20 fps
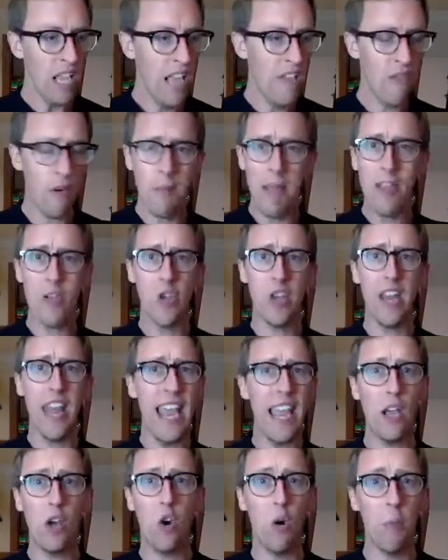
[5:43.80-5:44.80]
If I mention
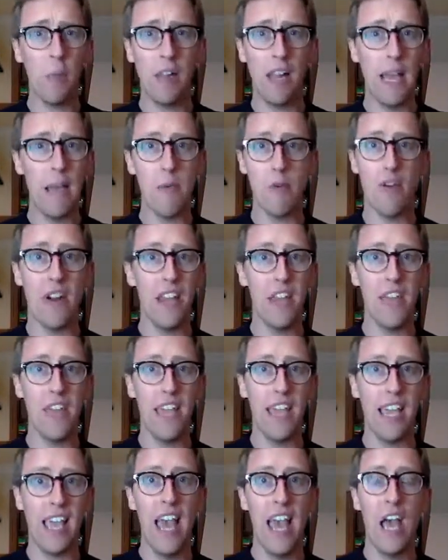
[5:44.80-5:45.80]
income claims or
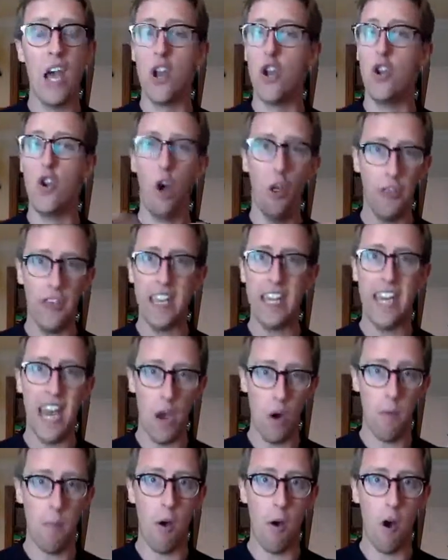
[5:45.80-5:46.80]
anything, nothing in
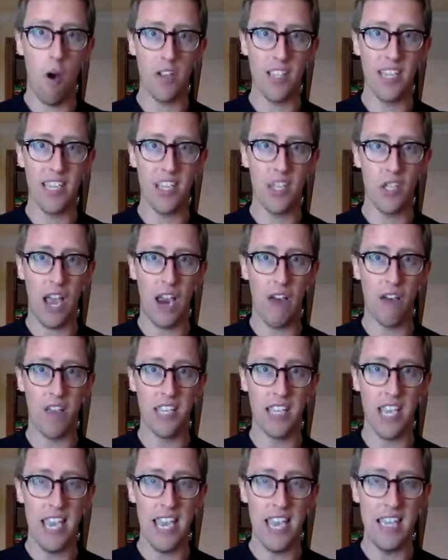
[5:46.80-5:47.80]
network marketing is
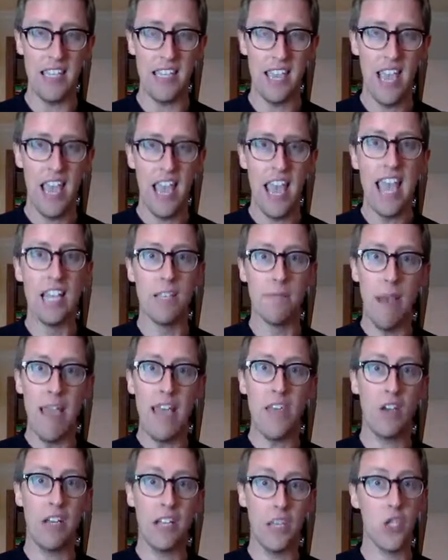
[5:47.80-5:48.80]
guaranteed. It's
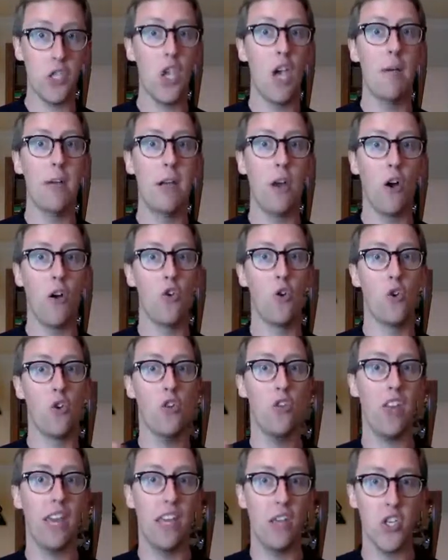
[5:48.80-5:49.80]
basically determined on your
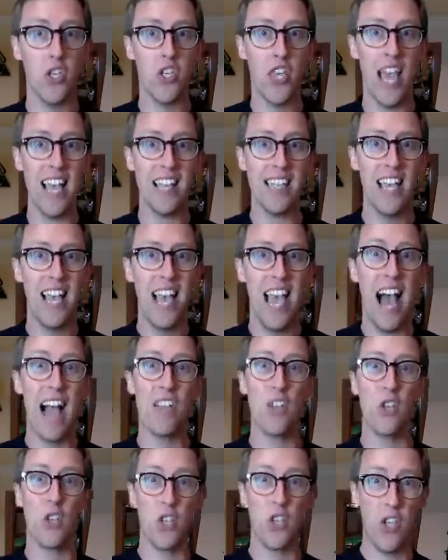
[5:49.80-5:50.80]
skill set
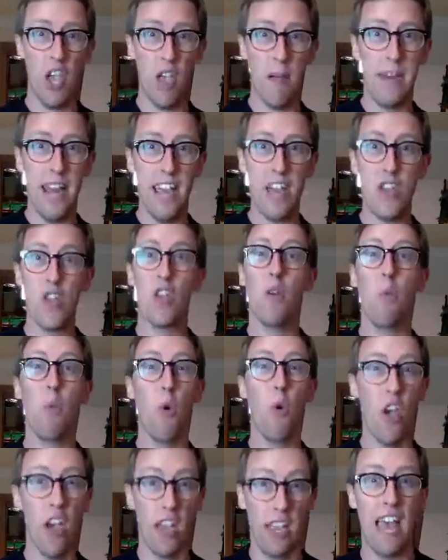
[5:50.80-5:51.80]
and your determination and
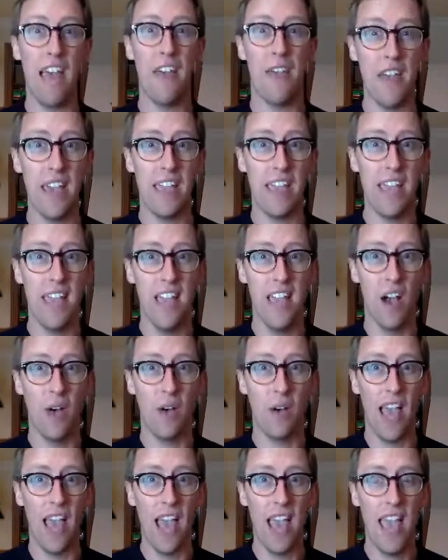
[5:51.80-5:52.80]
work ethic,
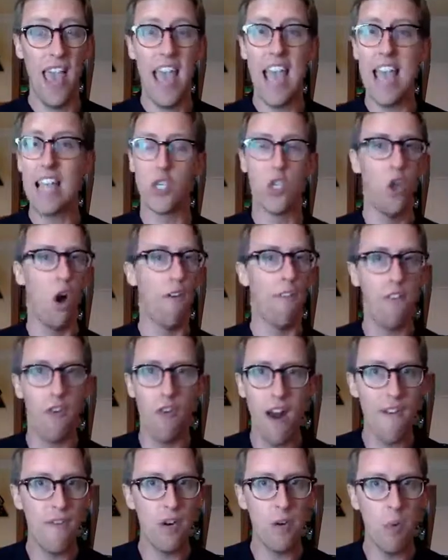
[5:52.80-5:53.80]
okay? It's not
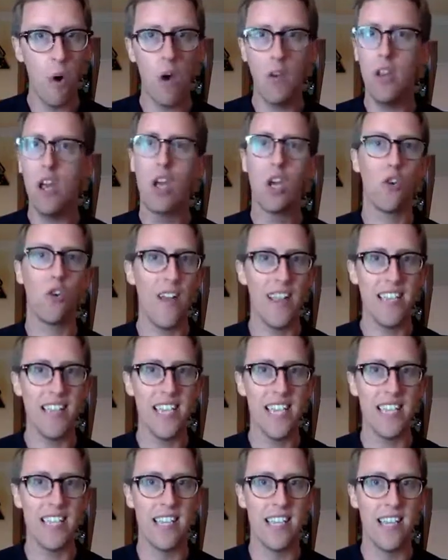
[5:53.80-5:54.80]
for everyone,
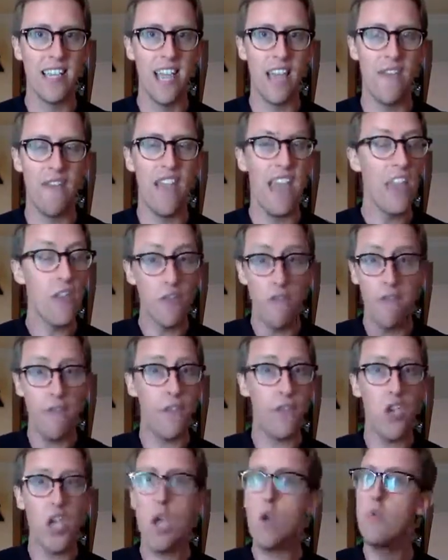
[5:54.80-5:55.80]
granted. If it isn't
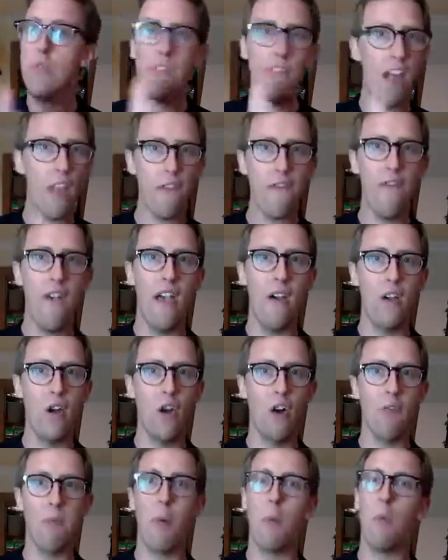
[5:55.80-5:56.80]
for you, then that's fair
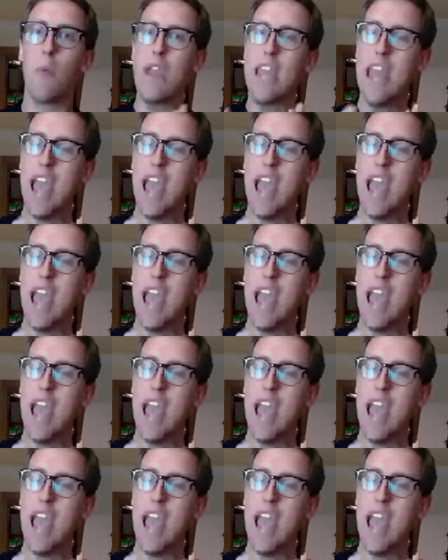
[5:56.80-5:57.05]
enough. But